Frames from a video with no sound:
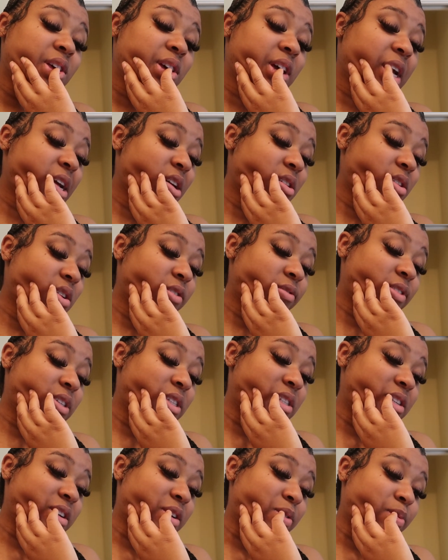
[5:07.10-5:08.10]
don't know if
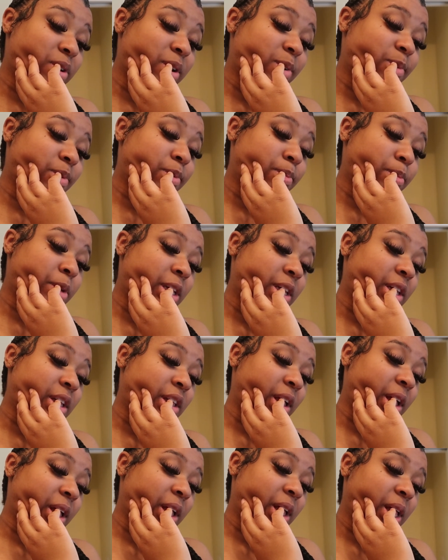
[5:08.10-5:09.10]
this is gonna work for
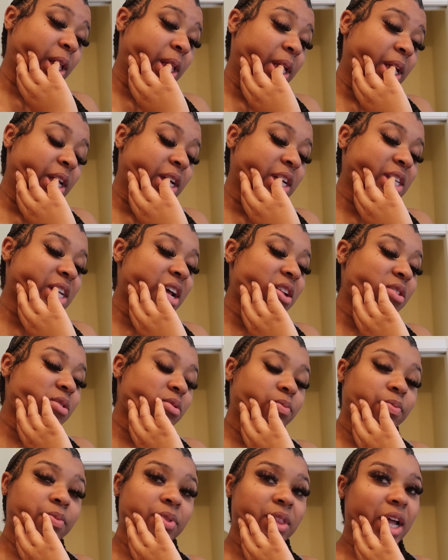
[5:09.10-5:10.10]
me,
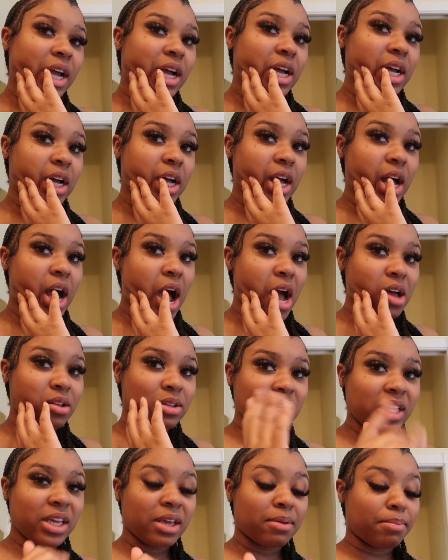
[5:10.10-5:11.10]
because I
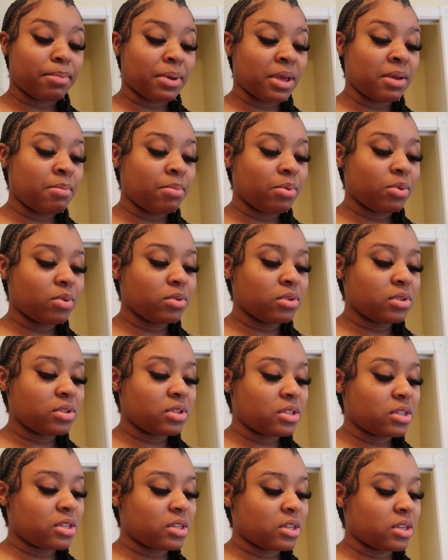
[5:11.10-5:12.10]
only get
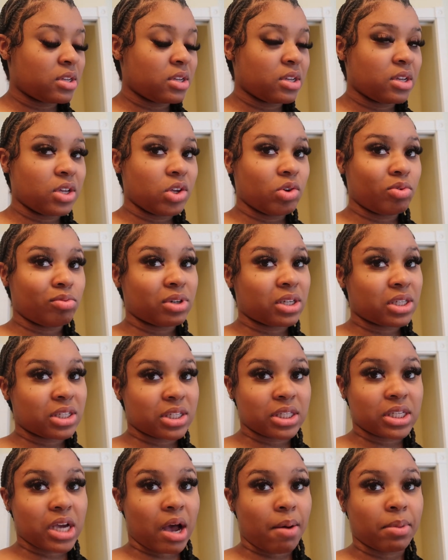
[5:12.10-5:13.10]
pimples when it's
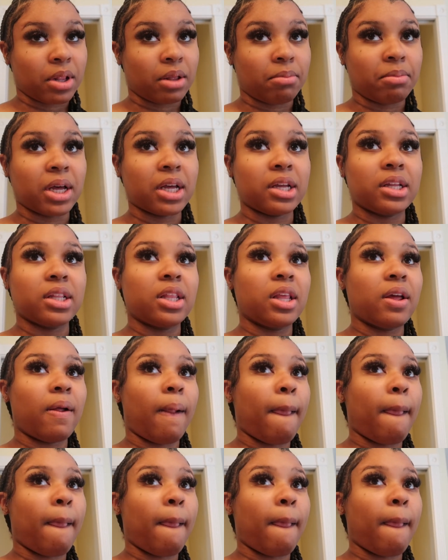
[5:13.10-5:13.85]
the time of the month,